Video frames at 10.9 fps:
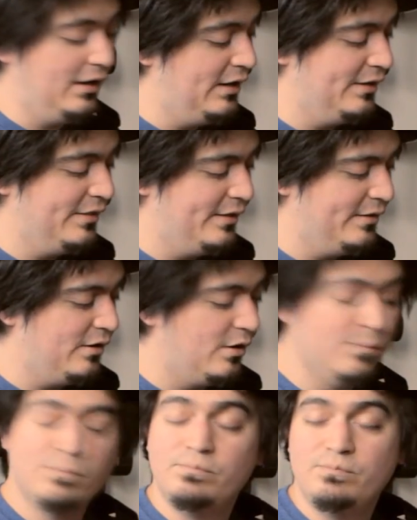that
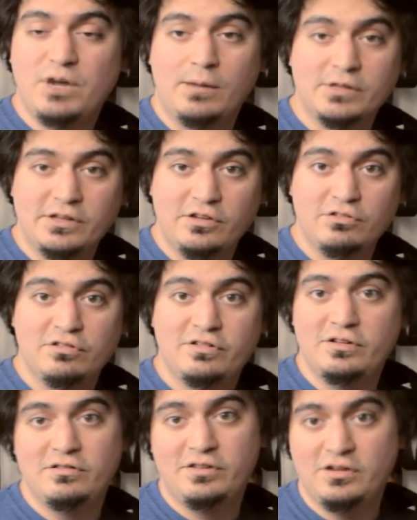are commonly used
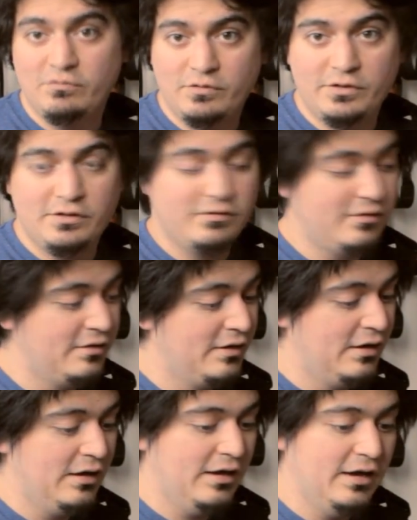that you see in reviews
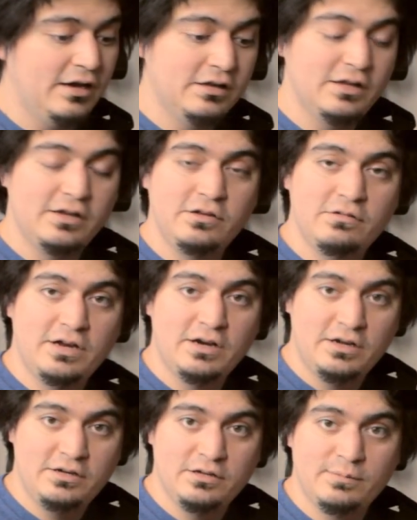and let you get an
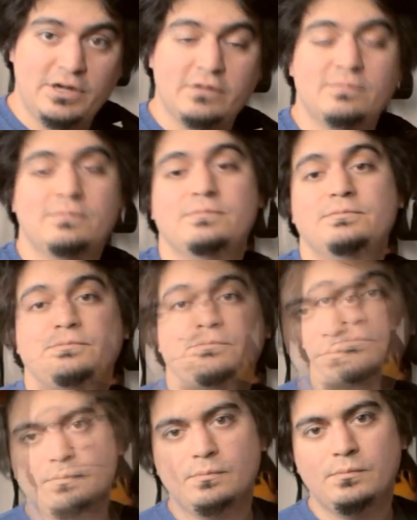idea about
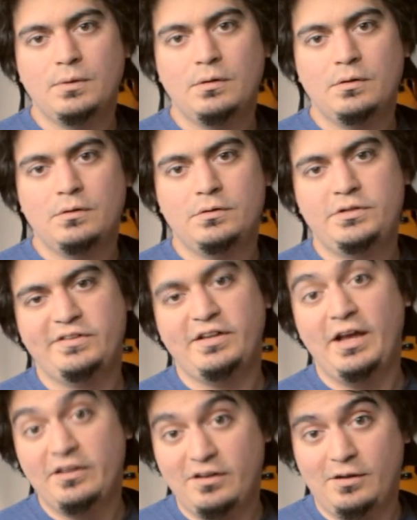it. Just a
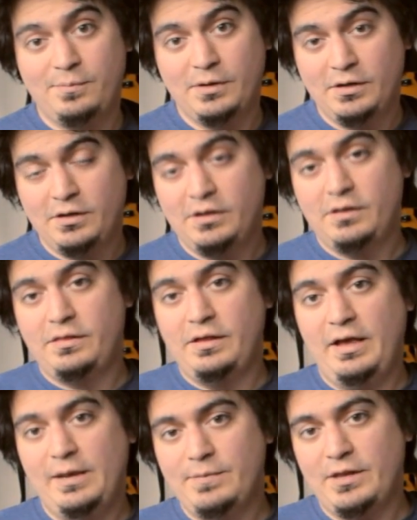heads up, the
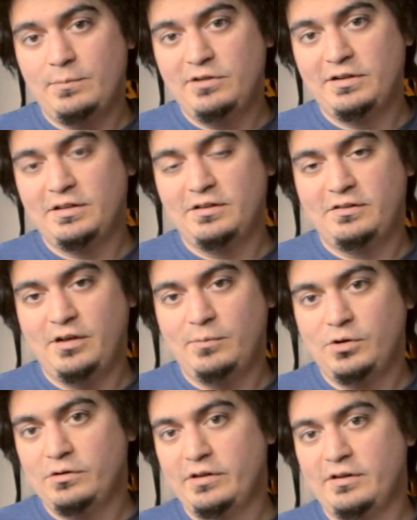amp that I'm using in this
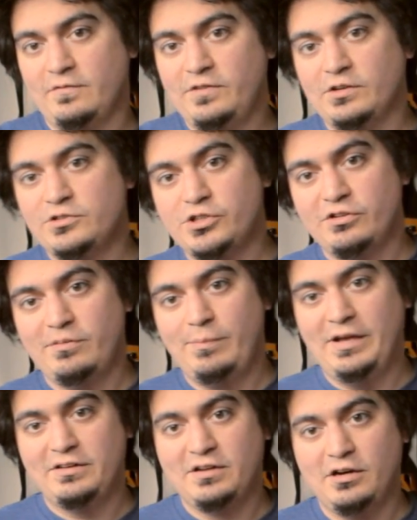demo is a Phil Jones
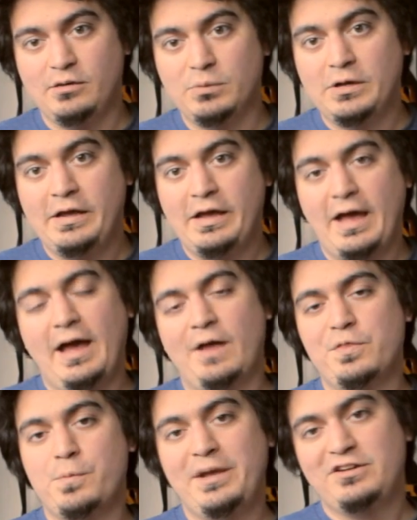bass cub,
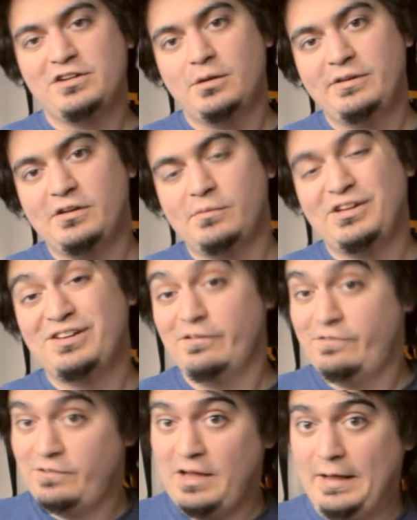and the bass cub is gonna be
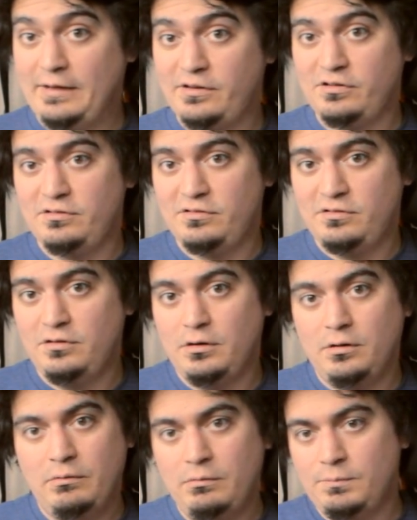set flat, so there's
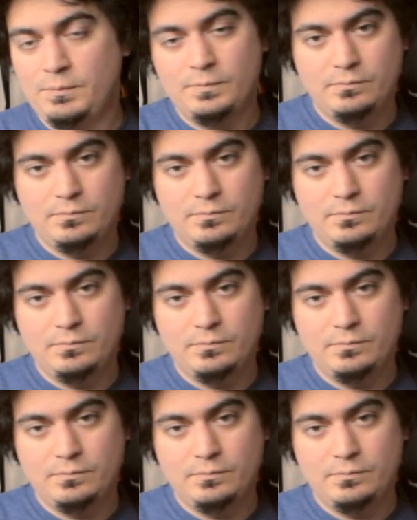no